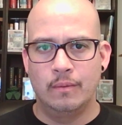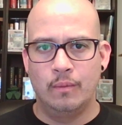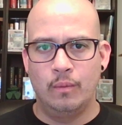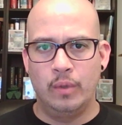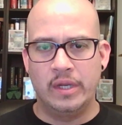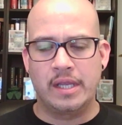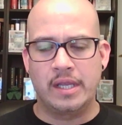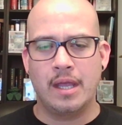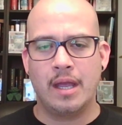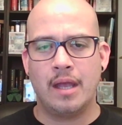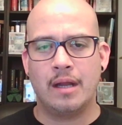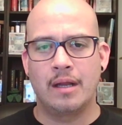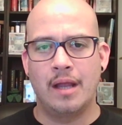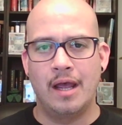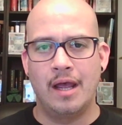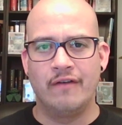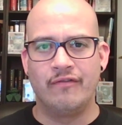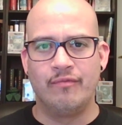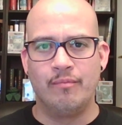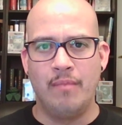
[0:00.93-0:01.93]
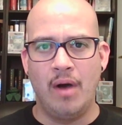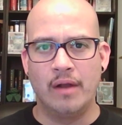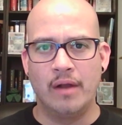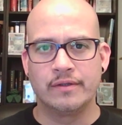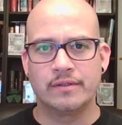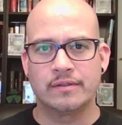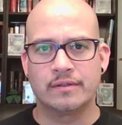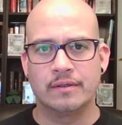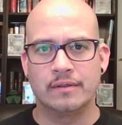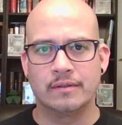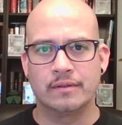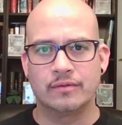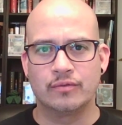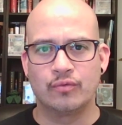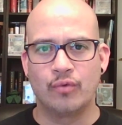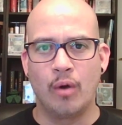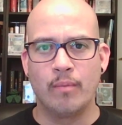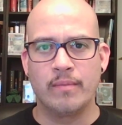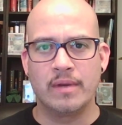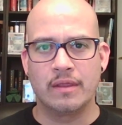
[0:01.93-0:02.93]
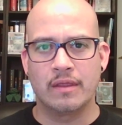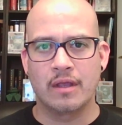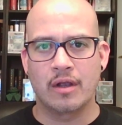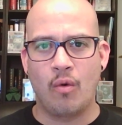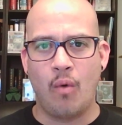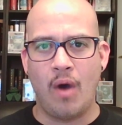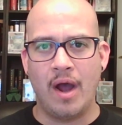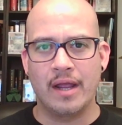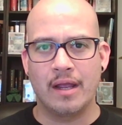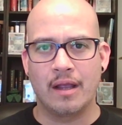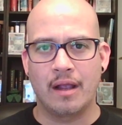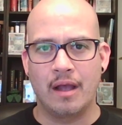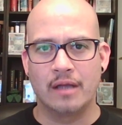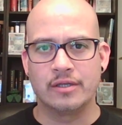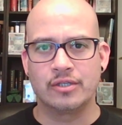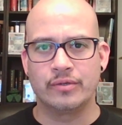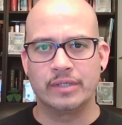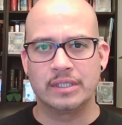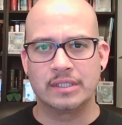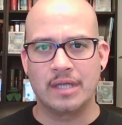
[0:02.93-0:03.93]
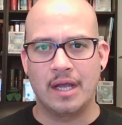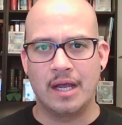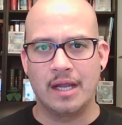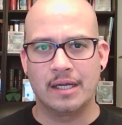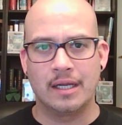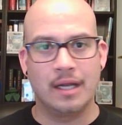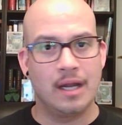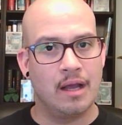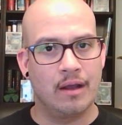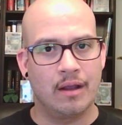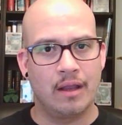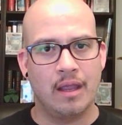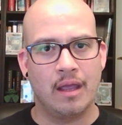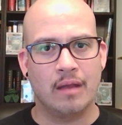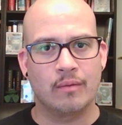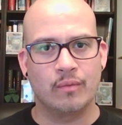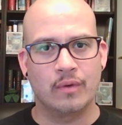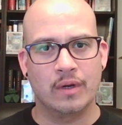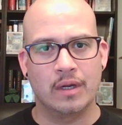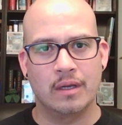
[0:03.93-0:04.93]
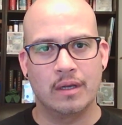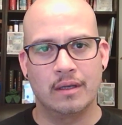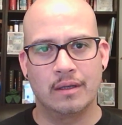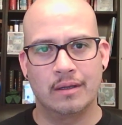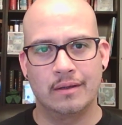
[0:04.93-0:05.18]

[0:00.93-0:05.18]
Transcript: We can't have monsters roaming the quiet countryside now, can we?